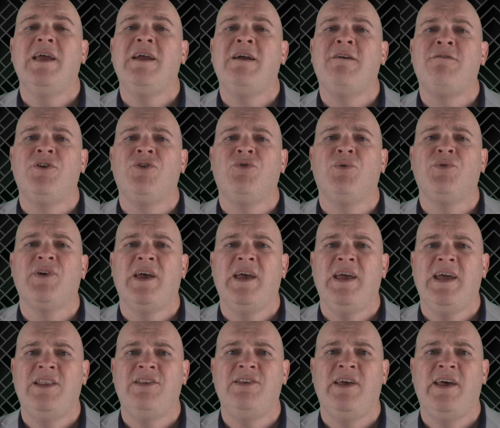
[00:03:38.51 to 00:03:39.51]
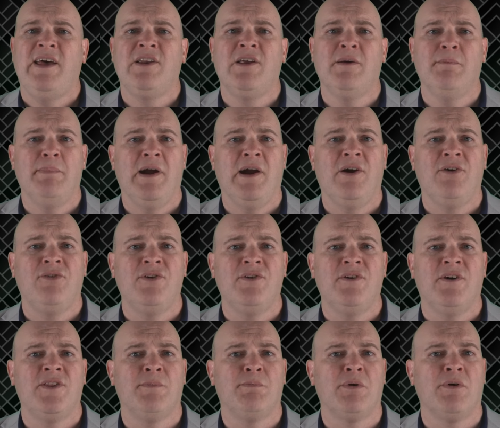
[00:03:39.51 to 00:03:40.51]
If this was a head-to-head comparison
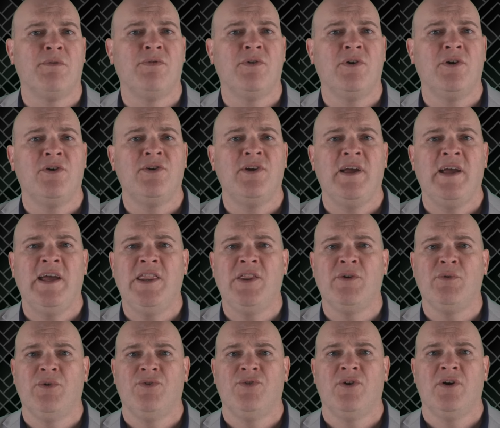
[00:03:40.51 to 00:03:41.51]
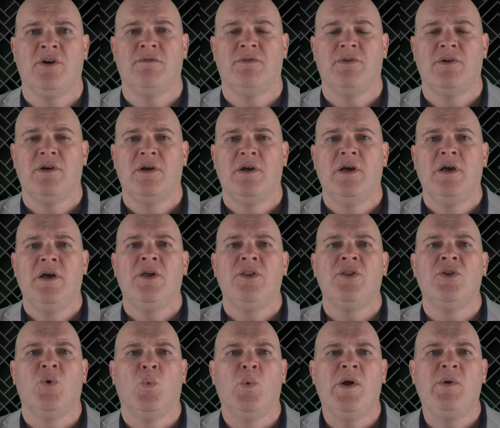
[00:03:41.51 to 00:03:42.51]
of the Preferred and the Reserve,
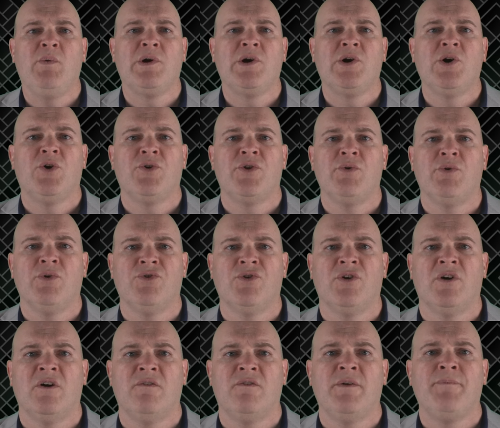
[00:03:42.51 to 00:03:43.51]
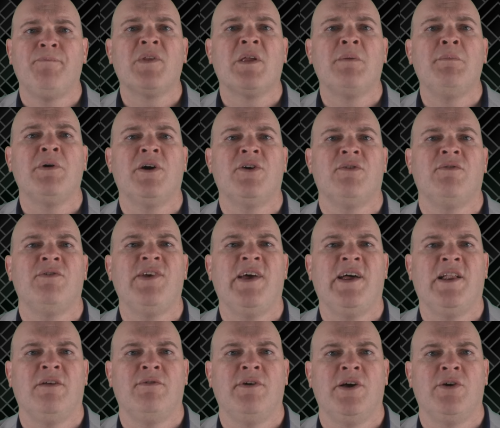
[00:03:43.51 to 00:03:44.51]
the win would go to the Reserve because of its
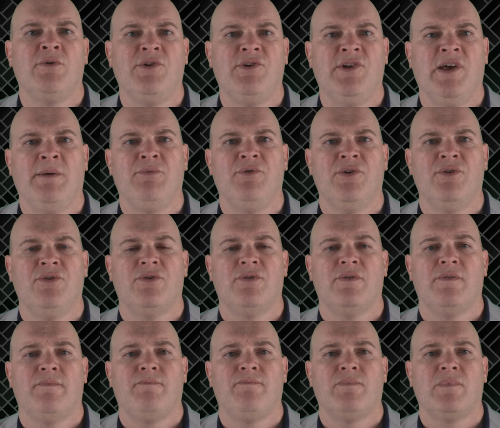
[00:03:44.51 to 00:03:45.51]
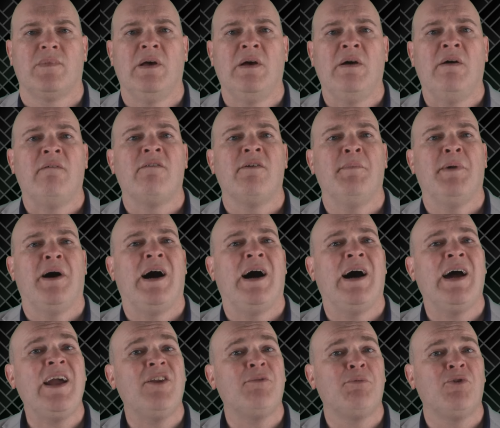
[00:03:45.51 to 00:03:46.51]
elevated redemptions. From a
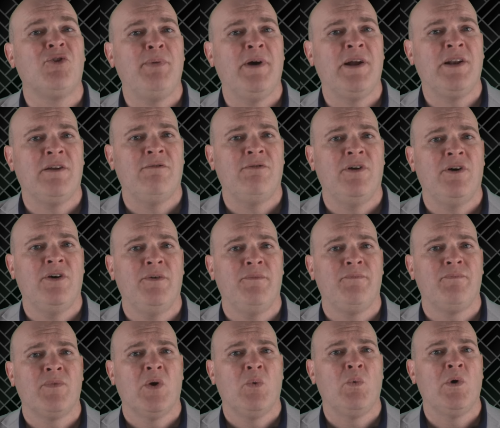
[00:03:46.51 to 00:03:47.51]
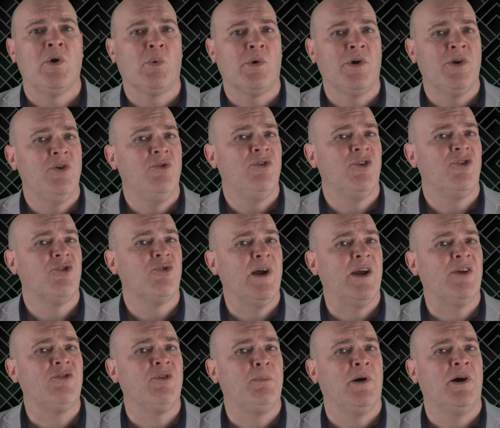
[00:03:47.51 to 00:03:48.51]
Hyatt perspective though, where we're using
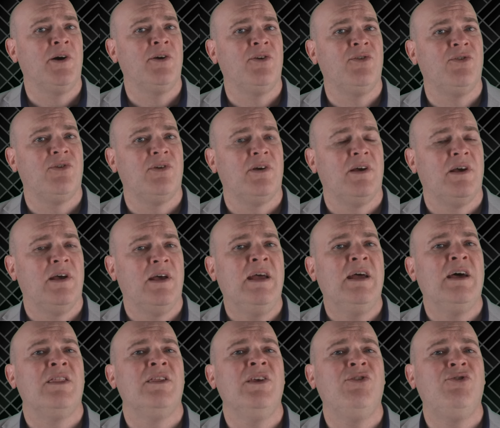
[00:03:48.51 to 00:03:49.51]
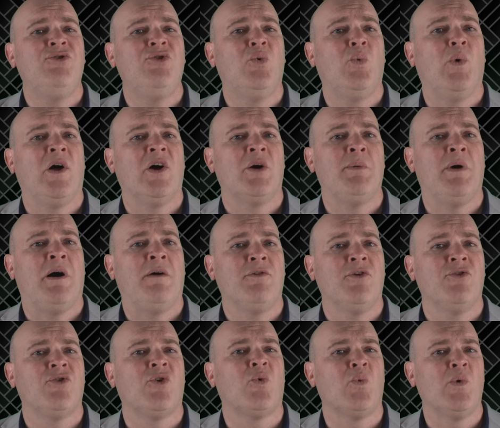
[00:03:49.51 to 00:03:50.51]
transfer partners, these two welcome
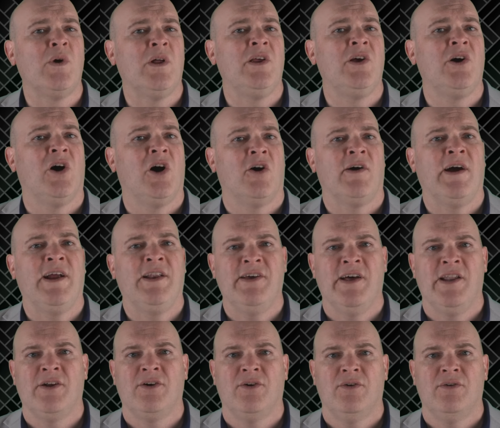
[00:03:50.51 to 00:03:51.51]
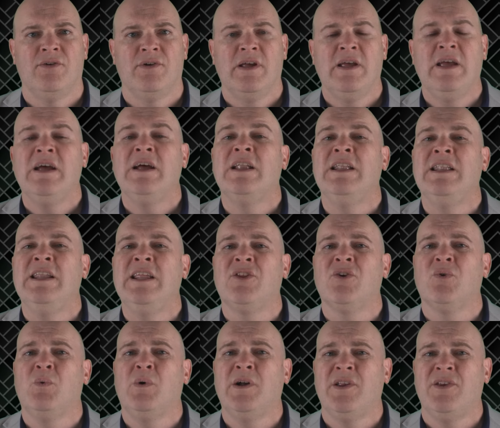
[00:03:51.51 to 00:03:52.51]
offers really are identical.
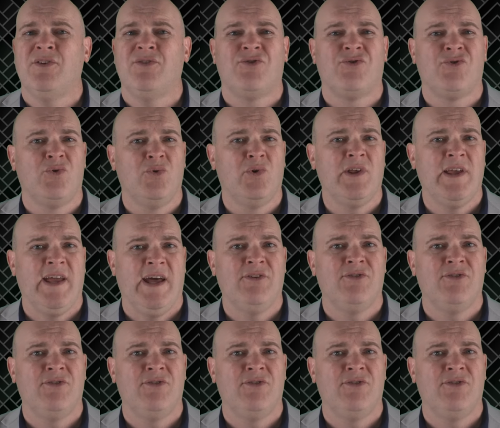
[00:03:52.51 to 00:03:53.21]
Neither one is truly